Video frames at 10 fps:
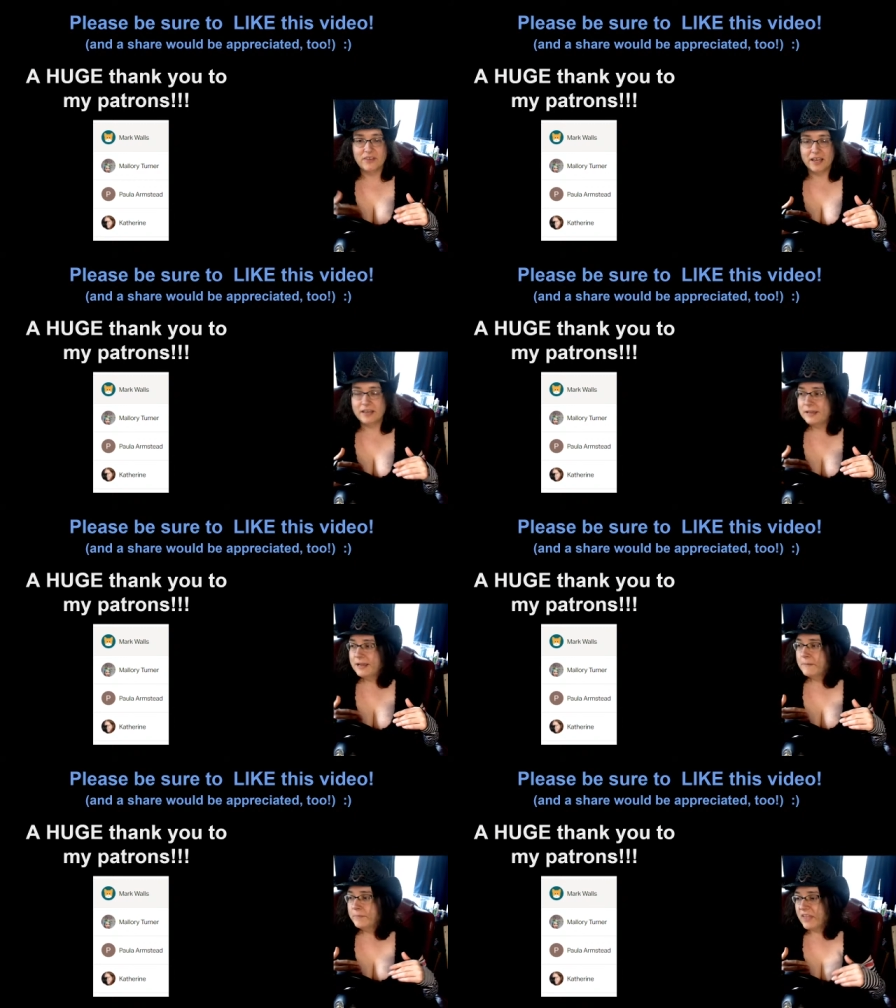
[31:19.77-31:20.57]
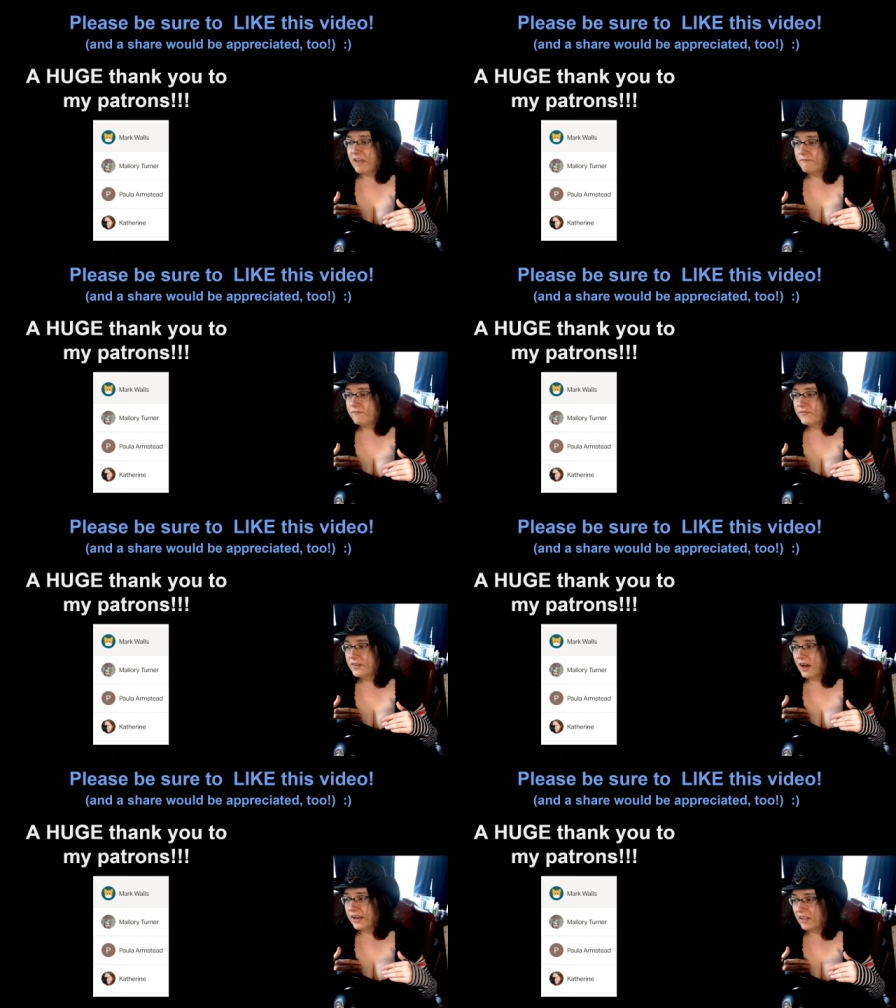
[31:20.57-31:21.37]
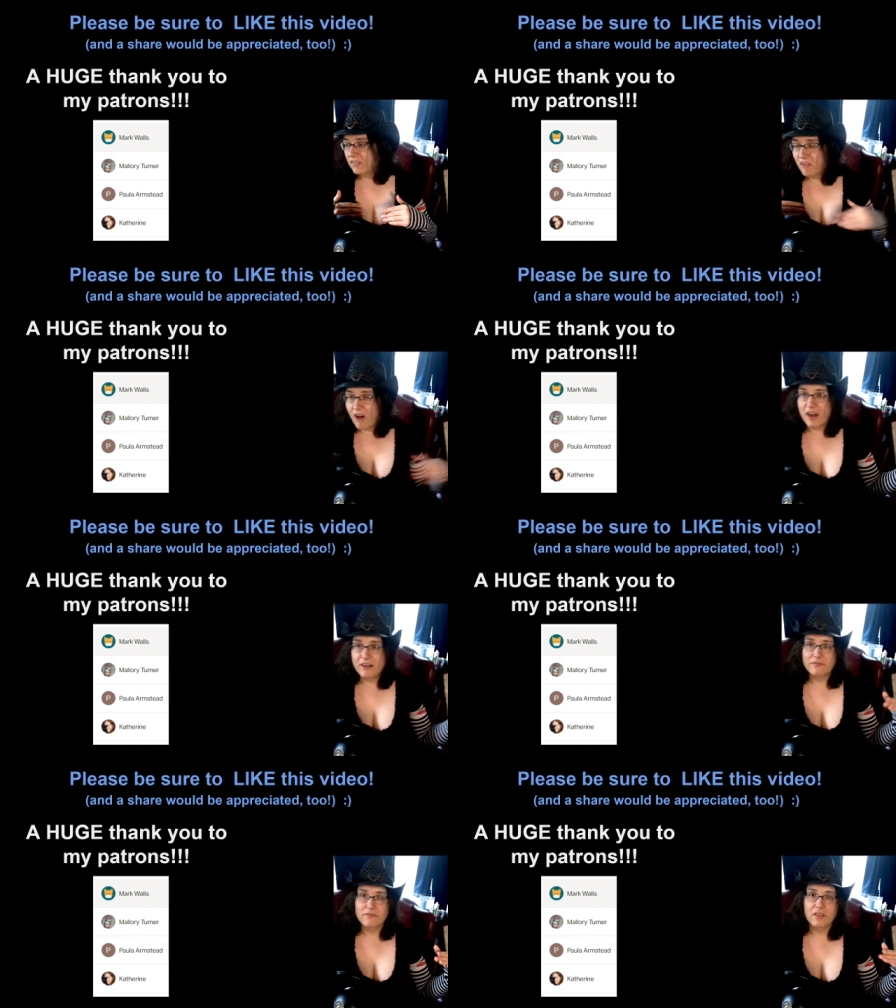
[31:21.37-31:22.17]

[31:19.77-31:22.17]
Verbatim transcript: done have gotten a lot of